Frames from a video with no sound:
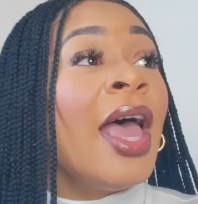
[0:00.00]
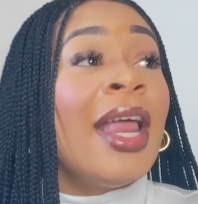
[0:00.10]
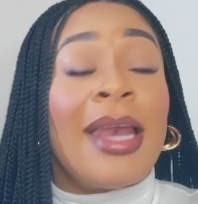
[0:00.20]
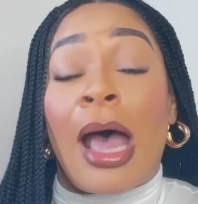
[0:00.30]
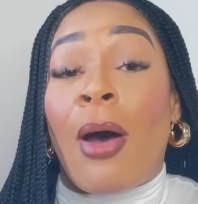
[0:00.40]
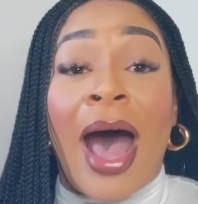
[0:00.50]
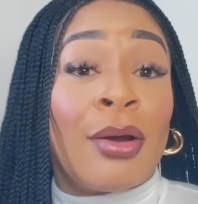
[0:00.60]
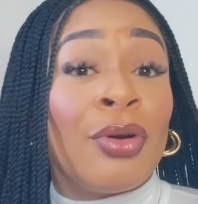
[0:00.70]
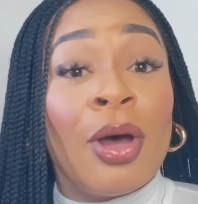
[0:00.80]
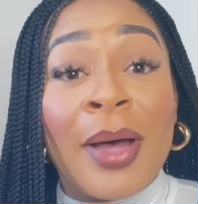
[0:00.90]
Now, I
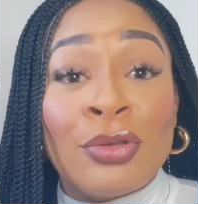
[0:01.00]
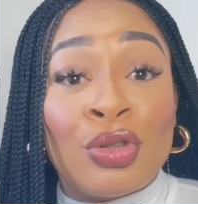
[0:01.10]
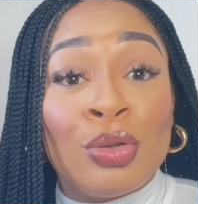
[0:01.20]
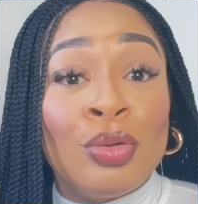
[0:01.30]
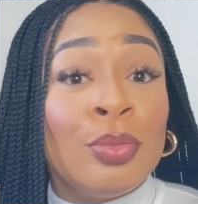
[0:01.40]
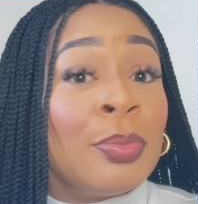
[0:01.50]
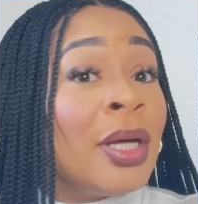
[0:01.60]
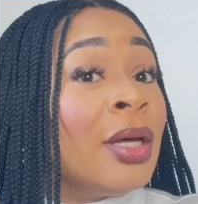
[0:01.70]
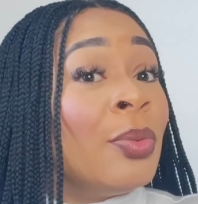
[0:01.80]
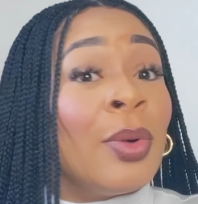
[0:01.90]
don't know about you,
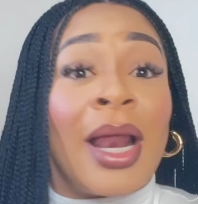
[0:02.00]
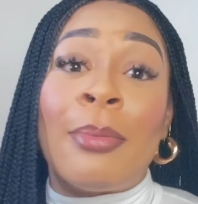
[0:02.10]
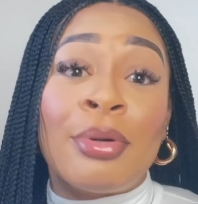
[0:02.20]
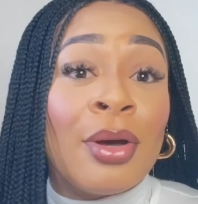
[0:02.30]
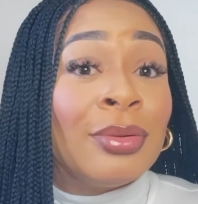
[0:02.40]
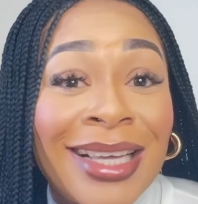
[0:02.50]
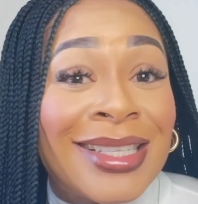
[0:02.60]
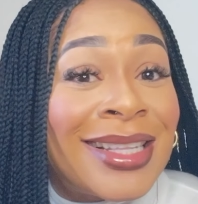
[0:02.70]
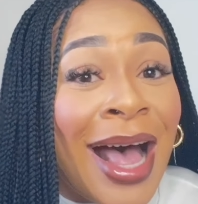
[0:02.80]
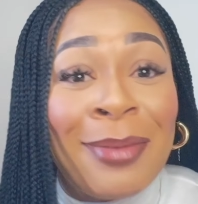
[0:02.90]
but when I'm broke,
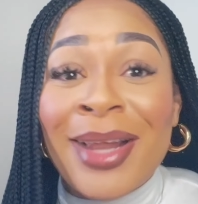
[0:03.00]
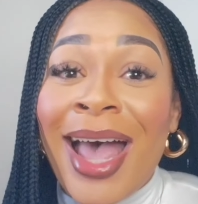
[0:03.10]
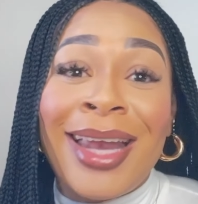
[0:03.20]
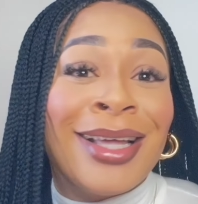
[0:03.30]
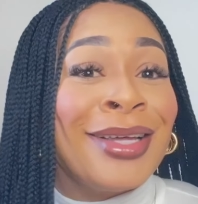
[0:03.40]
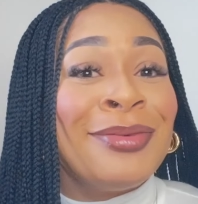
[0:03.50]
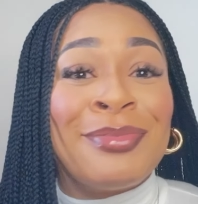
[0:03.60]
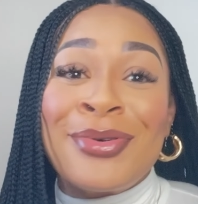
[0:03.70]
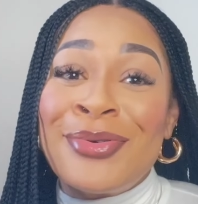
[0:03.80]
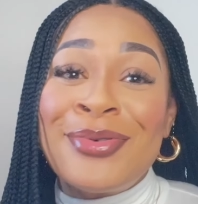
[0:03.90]
I'm not in a good
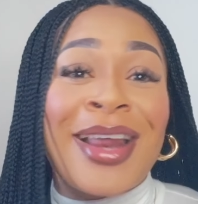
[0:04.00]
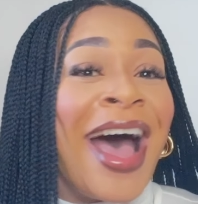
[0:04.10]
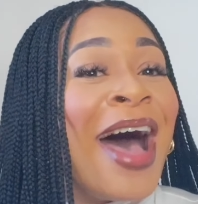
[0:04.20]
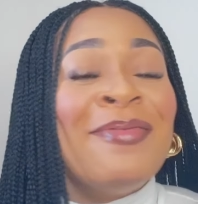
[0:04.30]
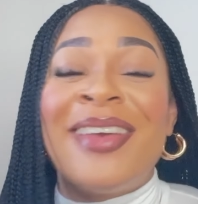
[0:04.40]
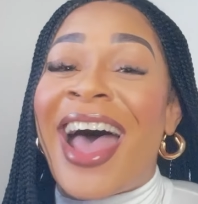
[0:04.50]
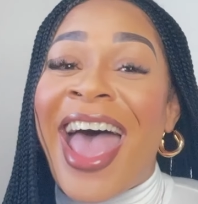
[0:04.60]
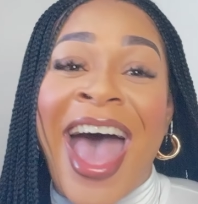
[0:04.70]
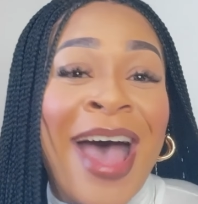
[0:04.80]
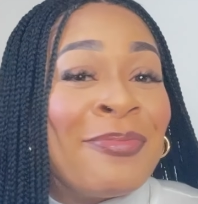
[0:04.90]
mood. I'm not
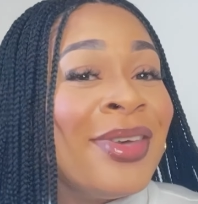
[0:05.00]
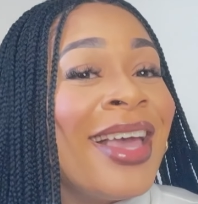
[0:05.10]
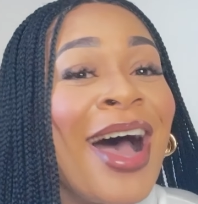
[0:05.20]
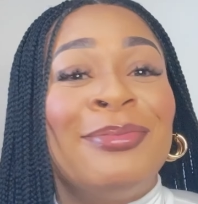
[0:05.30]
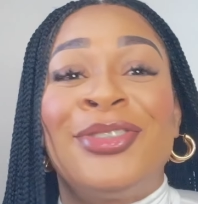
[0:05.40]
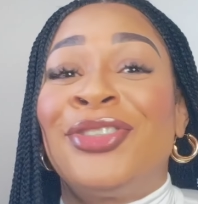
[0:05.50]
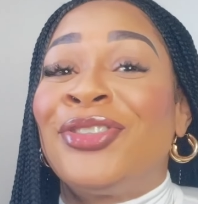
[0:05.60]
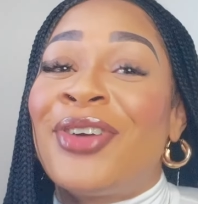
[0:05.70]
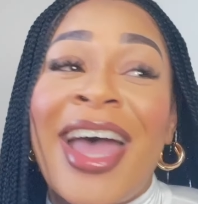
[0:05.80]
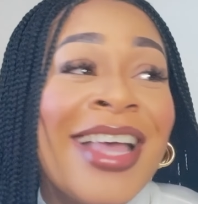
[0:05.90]
happy. I'm
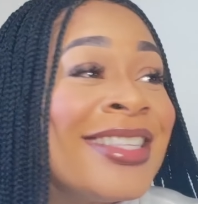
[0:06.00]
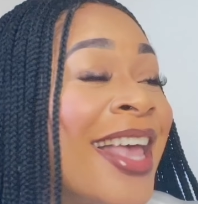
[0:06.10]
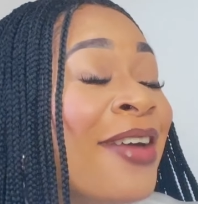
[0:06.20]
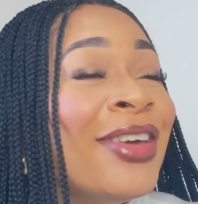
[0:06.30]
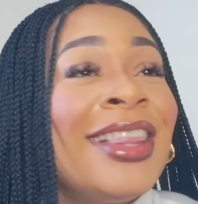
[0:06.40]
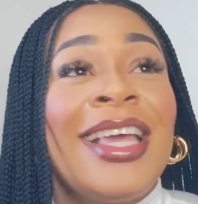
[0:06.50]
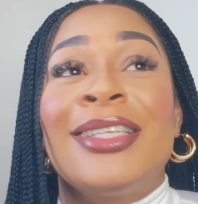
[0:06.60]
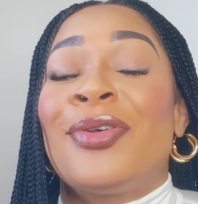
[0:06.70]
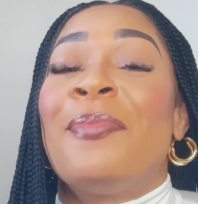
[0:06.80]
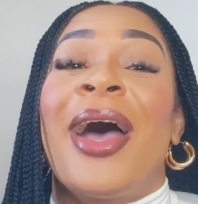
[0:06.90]
stressed. Everything
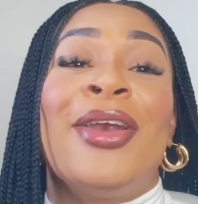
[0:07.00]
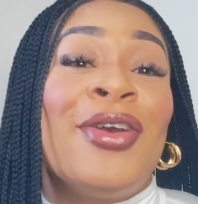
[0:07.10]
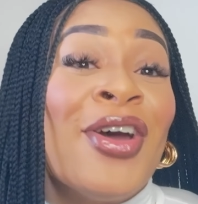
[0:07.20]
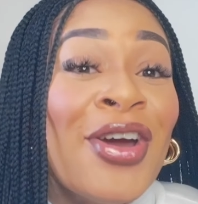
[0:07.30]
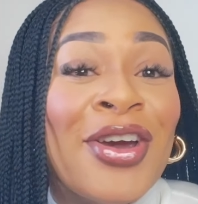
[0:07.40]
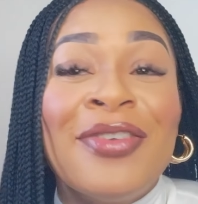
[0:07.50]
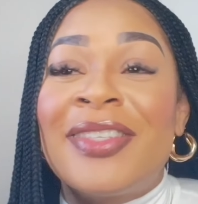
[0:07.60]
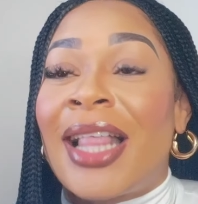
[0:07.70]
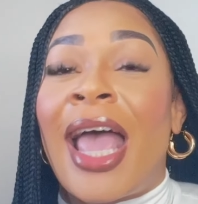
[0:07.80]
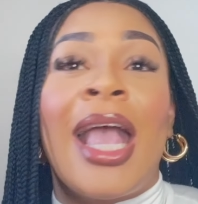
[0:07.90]
is on my
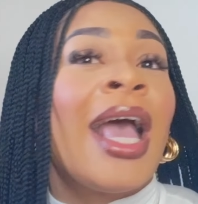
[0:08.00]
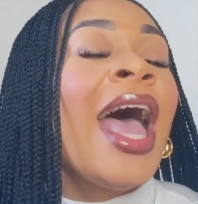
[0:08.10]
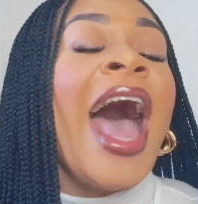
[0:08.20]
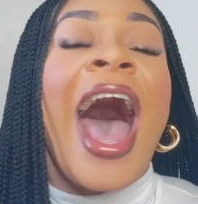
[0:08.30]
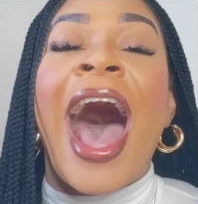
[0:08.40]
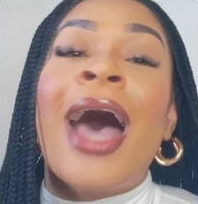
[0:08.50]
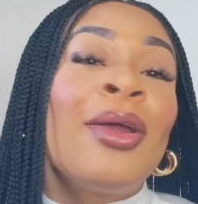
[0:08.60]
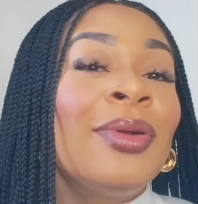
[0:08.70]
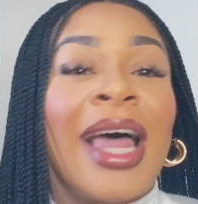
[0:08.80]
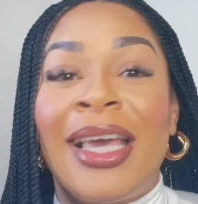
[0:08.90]
nerves. Like, I
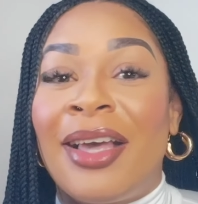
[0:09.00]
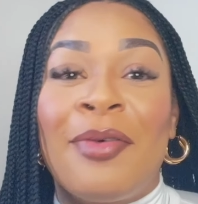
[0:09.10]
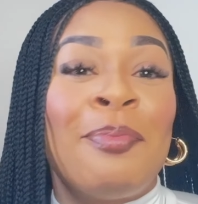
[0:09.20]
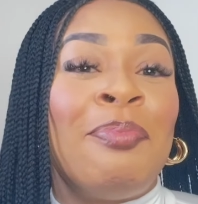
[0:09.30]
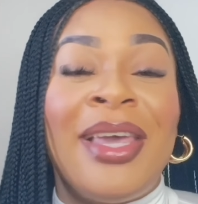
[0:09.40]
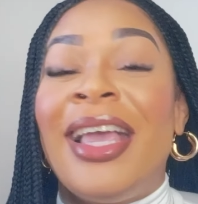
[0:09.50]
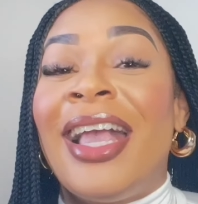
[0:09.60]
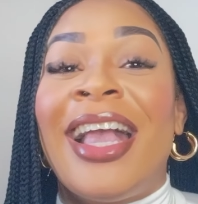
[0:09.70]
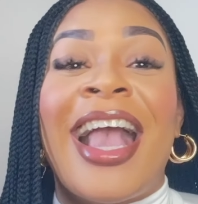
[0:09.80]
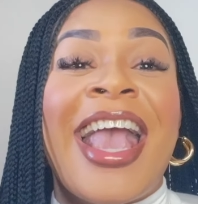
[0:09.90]
don't like
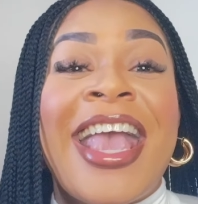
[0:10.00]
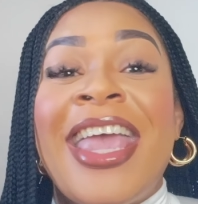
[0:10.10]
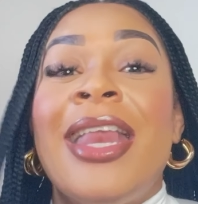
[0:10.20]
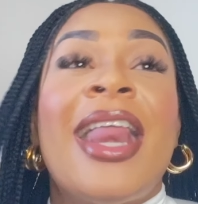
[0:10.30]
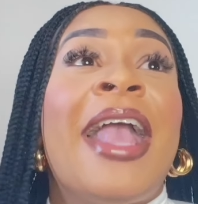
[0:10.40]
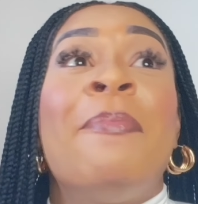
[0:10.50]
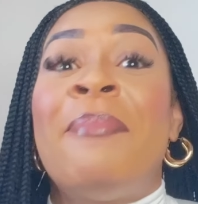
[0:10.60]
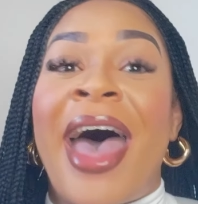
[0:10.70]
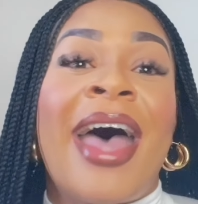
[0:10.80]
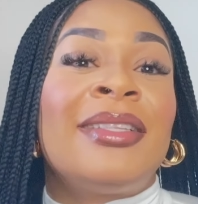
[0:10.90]
being in a
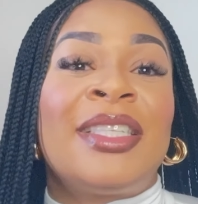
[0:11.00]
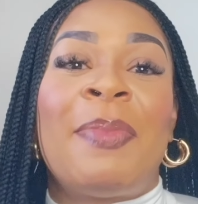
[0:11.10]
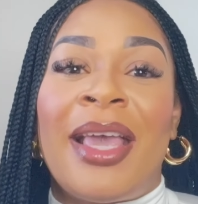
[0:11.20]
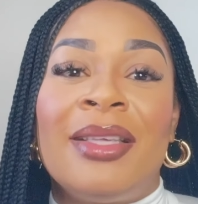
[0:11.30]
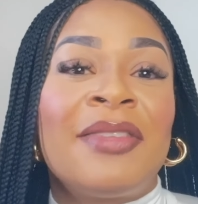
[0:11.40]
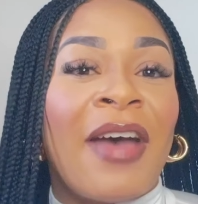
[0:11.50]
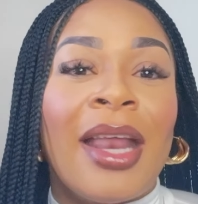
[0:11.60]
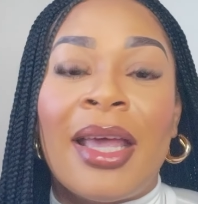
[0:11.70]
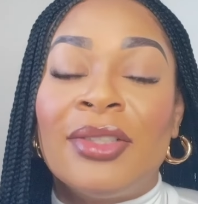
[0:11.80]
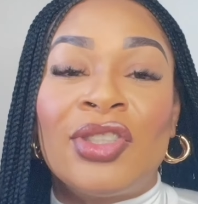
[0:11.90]
bad space
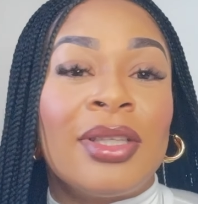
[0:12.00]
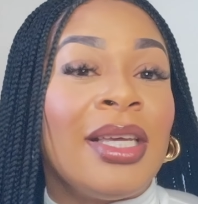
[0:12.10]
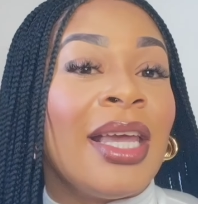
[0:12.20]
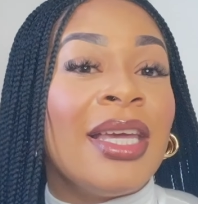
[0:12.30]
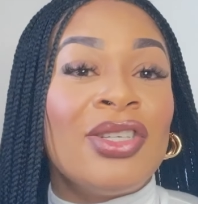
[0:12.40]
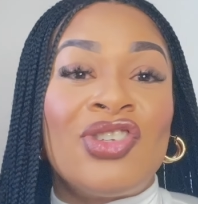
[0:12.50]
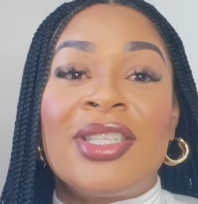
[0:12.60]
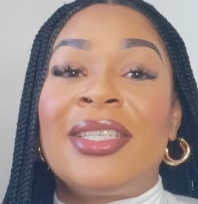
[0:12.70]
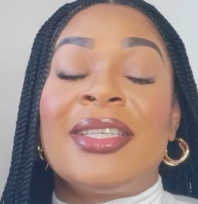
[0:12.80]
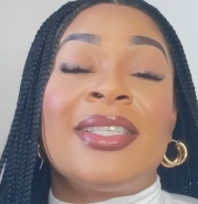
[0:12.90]
financially. It
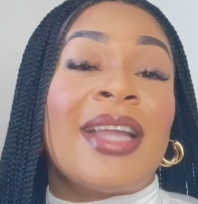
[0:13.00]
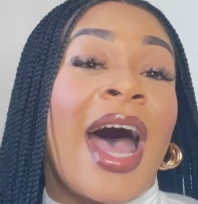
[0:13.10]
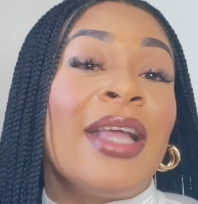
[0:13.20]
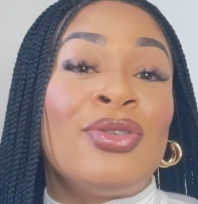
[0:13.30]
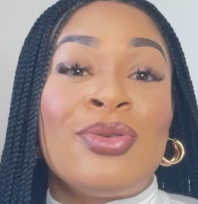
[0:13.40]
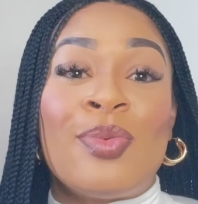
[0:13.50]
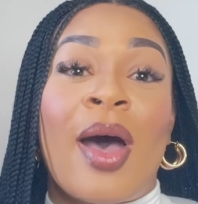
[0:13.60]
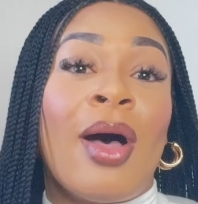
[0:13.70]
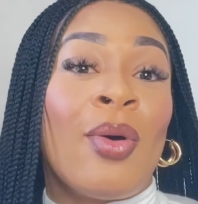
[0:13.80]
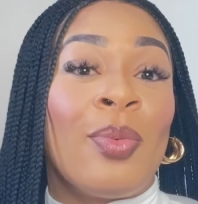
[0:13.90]
just does not do
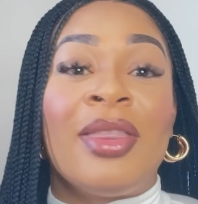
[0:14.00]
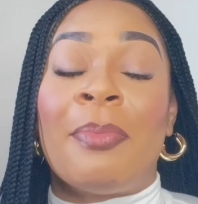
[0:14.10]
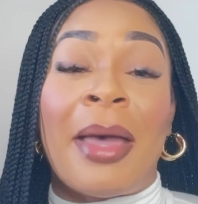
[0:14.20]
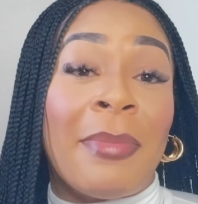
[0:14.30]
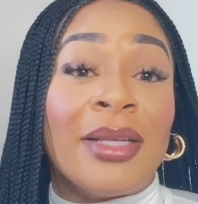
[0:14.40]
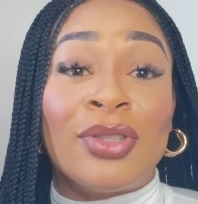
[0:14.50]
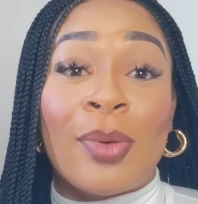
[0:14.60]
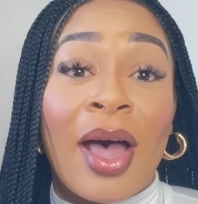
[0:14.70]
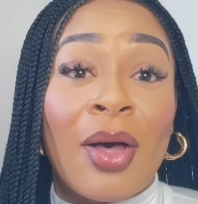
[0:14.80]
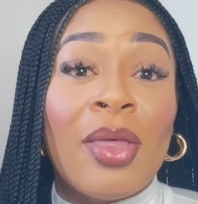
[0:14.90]
well with my mental
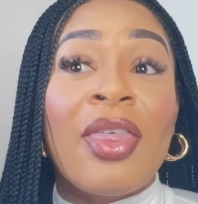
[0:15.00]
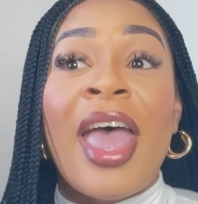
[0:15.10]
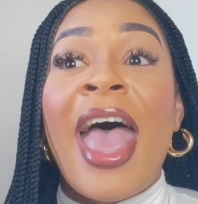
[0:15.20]
health.